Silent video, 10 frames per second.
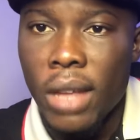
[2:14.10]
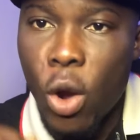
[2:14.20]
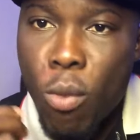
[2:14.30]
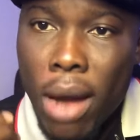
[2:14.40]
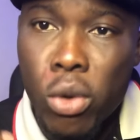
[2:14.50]

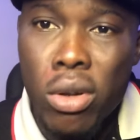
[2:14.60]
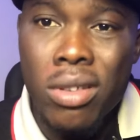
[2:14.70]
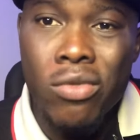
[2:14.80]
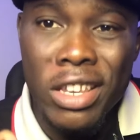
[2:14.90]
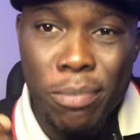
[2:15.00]
A woman who
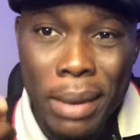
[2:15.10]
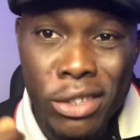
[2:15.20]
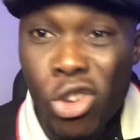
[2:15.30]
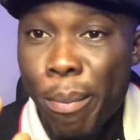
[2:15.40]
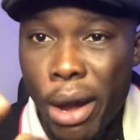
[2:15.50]
doesn't
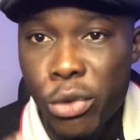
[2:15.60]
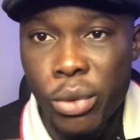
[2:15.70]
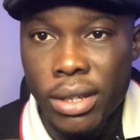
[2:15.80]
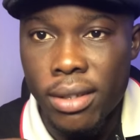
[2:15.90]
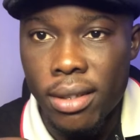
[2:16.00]
respect your
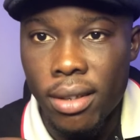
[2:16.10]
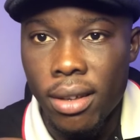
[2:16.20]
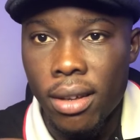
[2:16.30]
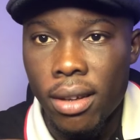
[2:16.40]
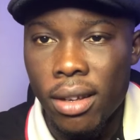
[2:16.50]
boundaries
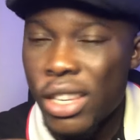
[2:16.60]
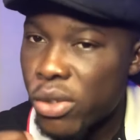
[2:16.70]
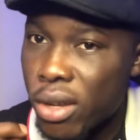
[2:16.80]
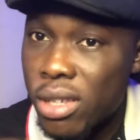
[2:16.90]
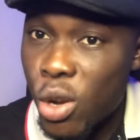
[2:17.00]

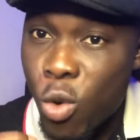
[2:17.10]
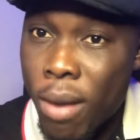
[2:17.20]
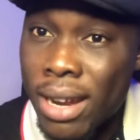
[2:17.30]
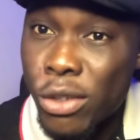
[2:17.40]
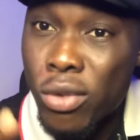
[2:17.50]
is not a
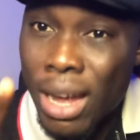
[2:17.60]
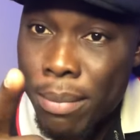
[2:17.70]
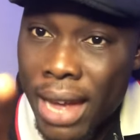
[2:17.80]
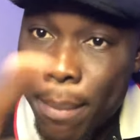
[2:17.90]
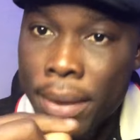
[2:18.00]
woman that you can
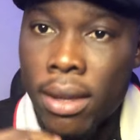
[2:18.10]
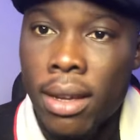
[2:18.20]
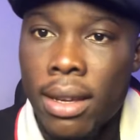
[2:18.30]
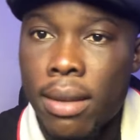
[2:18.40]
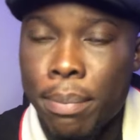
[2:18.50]
be happy
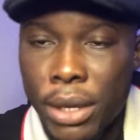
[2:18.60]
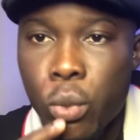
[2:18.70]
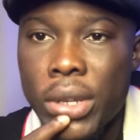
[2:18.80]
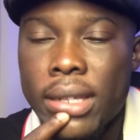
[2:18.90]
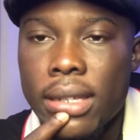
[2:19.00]

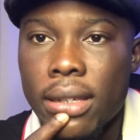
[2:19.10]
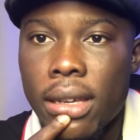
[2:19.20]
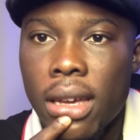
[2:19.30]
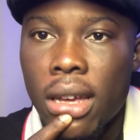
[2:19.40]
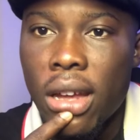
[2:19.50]
being with.
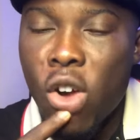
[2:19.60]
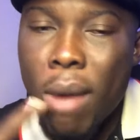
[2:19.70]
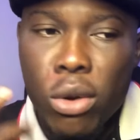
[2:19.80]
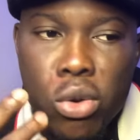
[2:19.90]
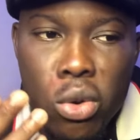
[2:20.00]
A
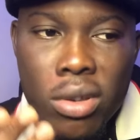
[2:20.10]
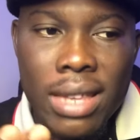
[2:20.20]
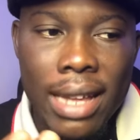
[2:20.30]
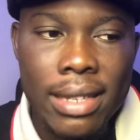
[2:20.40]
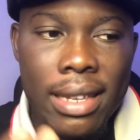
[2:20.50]
woman who knows
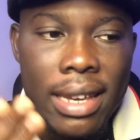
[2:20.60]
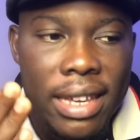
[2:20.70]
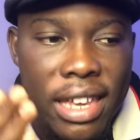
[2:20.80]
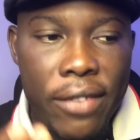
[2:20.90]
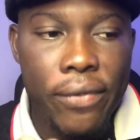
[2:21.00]
that
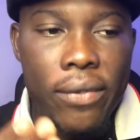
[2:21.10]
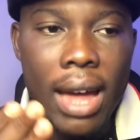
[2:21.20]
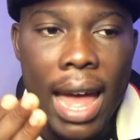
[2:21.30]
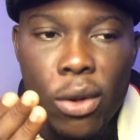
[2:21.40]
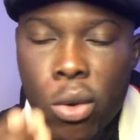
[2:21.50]
if
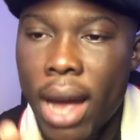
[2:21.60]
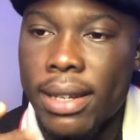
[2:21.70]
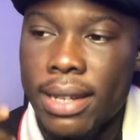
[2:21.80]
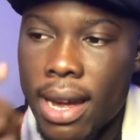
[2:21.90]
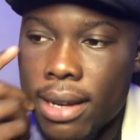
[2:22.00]
I go
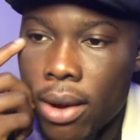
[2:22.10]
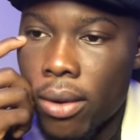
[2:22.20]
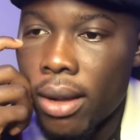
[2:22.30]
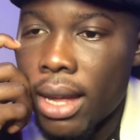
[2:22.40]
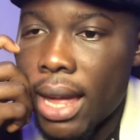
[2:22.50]
out there
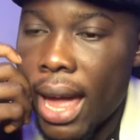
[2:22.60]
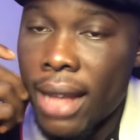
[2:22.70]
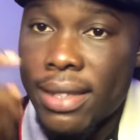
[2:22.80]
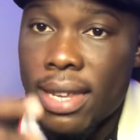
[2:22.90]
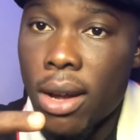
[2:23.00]
now
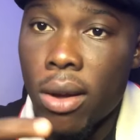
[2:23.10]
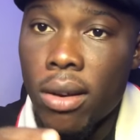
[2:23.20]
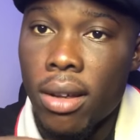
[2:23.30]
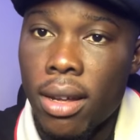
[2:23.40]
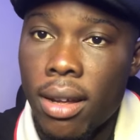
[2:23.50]
and
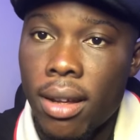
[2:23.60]
tell